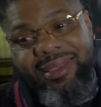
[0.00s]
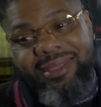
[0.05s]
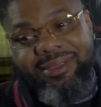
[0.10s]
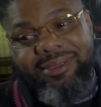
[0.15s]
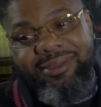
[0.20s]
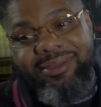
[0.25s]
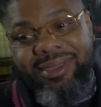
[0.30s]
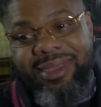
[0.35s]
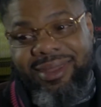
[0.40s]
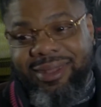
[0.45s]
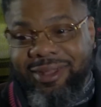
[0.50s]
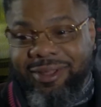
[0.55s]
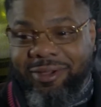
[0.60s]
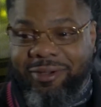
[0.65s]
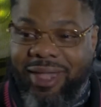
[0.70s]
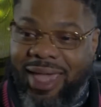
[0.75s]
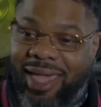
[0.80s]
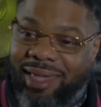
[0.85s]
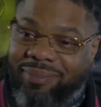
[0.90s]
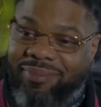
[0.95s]
Yeah. You get in a
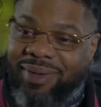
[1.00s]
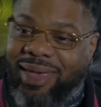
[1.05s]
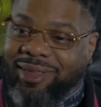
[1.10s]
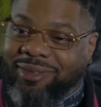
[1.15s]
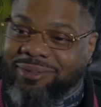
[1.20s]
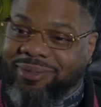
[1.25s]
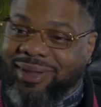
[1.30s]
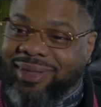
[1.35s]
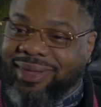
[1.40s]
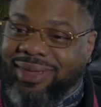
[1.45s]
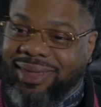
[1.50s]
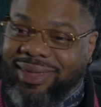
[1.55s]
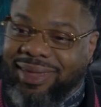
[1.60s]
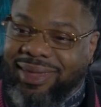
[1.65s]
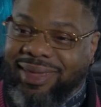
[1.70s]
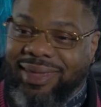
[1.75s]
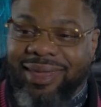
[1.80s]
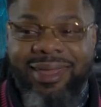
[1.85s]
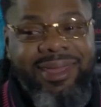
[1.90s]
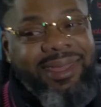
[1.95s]
crack match with a
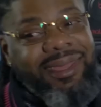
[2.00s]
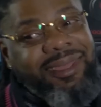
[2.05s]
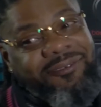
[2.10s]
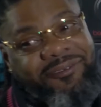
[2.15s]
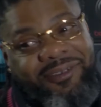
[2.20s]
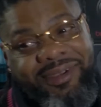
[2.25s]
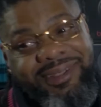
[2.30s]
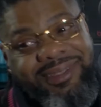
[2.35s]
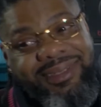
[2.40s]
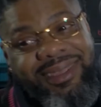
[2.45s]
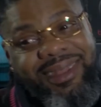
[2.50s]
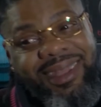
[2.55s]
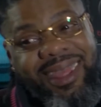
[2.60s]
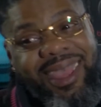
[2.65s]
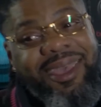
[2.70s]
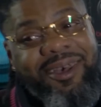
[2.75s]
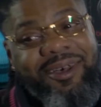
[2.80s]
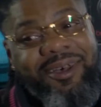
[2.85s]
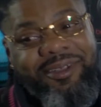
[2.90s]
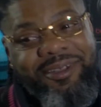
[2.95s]
kid, oh, first thing
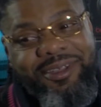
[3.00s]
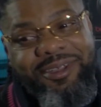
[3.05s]
they uh, gonna oh,